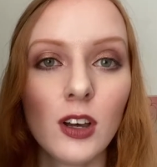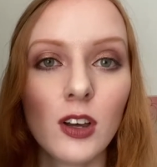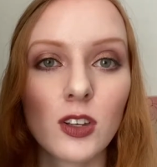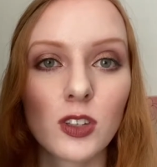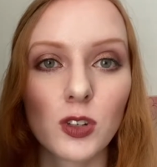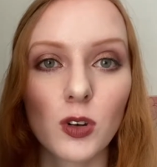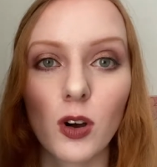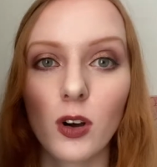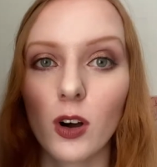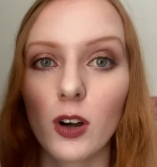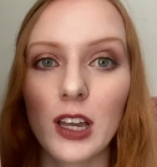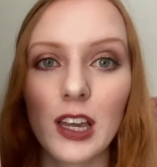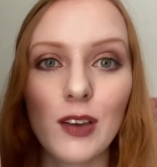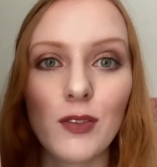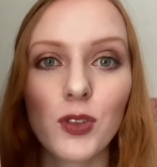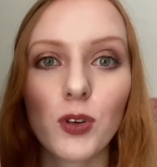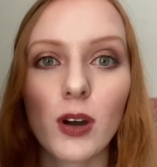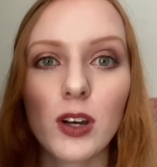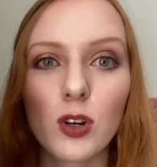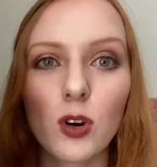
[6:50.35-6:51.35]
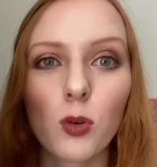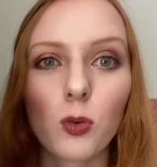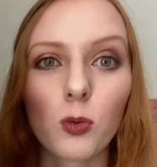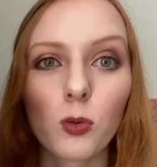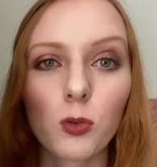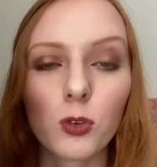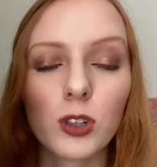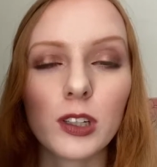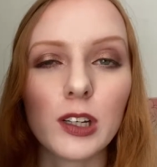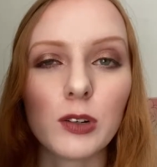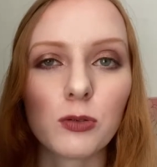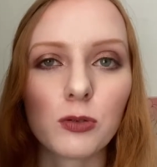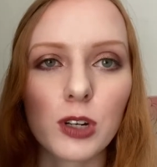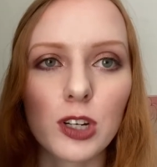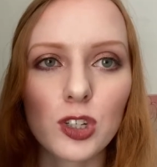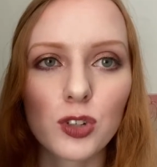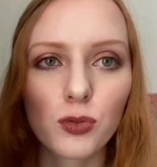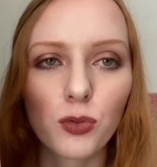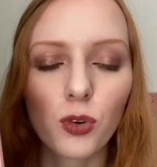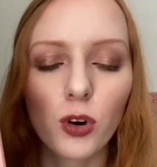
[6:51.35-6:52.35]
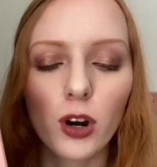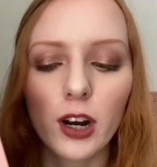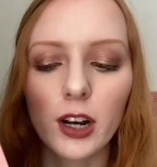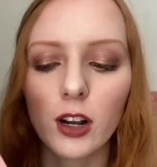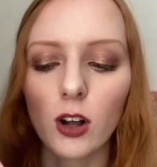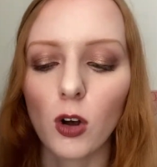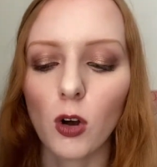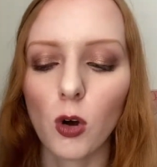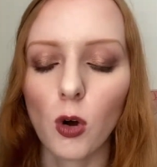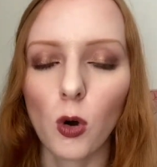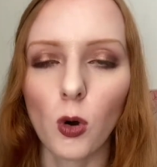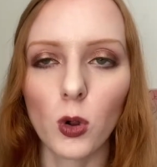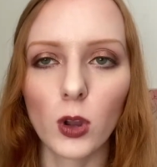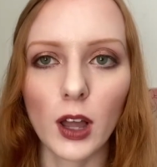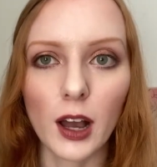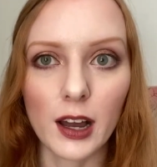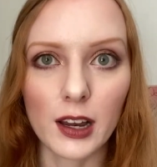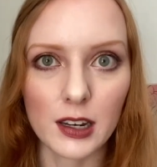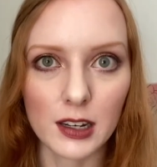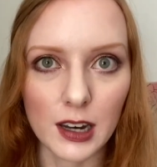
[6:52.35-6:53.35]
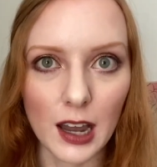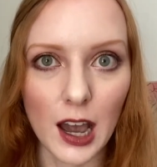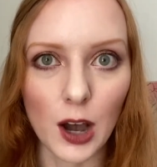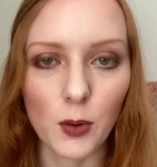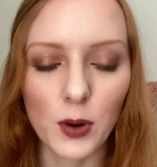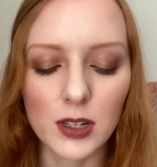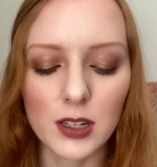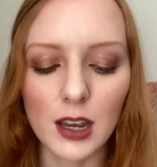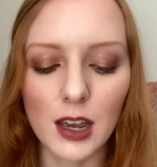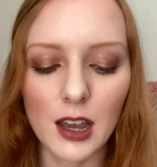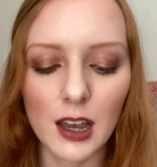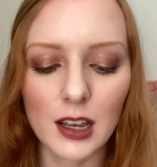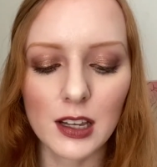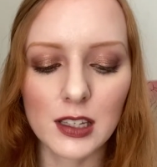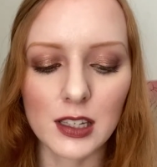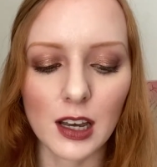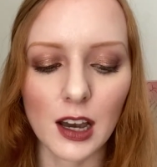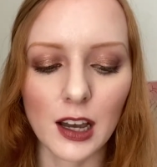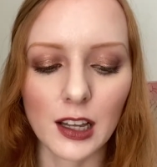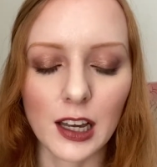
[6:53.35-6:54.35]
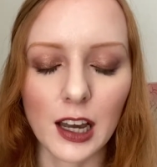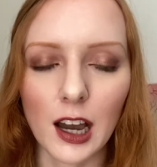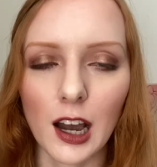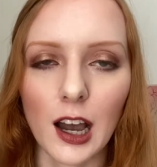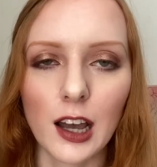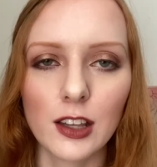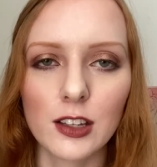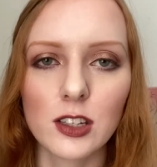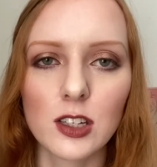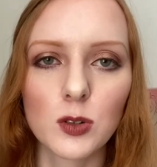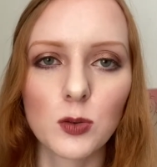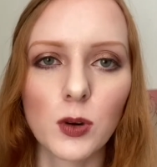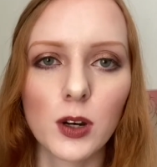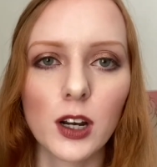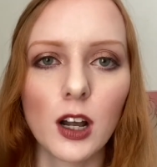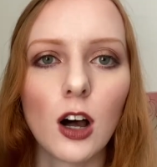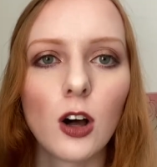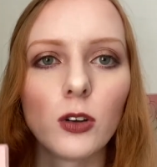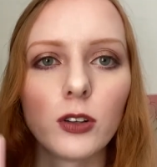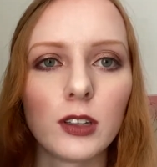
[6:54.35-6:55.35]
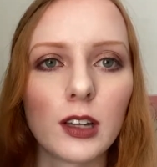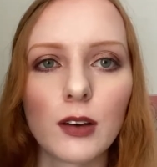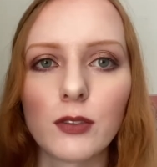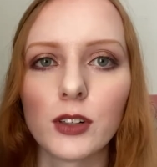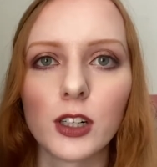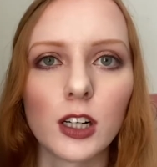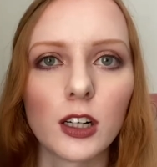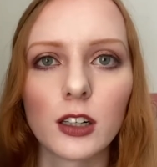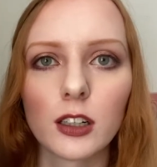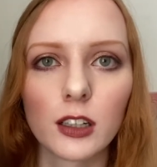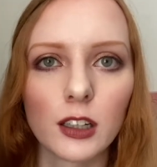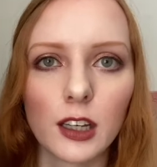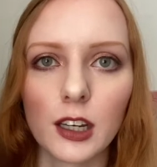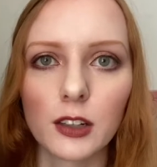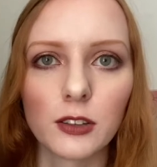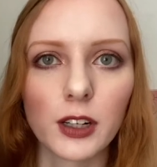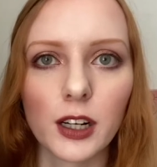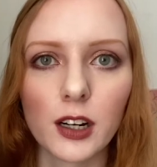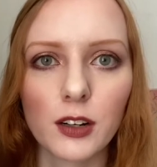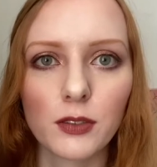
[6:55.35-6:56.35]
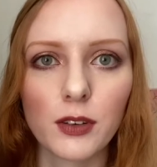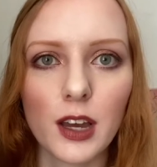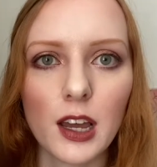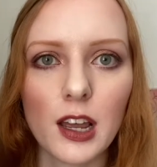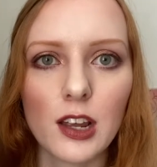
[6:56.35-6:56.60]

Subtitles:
So even though I don't really reach for it a whole lot nowadays, like, this is one I'll never get rid of it.